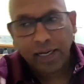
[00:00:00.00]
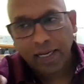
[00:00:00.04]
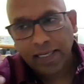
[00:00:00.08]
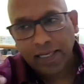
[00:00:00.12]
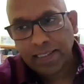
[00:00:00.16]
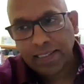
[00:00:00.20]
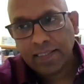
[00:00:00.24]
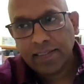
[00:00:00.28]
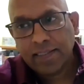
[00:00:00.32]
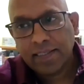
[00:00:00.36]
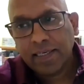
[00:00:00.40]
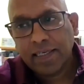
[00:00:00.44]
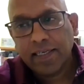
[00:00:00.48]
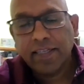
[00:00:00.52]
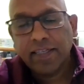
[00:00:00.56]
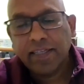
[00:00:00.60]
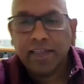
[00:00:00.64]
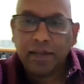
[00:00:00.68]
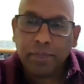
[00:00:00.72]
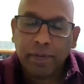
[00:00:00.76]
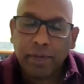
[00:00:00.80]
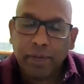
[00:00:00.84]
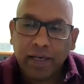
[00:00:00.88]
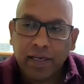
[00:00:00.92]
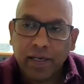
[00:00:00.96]
as I said in
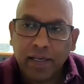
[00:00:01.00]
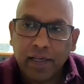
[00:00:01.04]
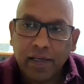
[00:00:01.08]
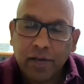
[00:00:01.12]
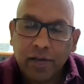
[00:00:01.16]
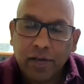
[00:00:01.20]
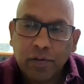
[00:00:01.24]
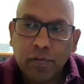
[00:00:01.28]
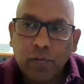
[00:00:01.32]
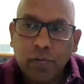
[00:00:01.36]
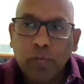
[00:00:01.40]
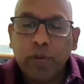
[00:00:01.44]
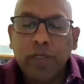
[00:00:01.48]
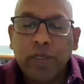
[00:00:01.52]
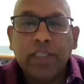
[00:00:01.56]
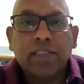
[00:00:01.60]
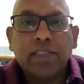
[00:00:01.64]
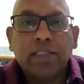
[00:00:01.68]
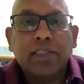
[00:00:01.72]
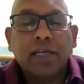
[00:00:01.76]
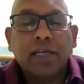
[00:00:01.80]
the beginning, we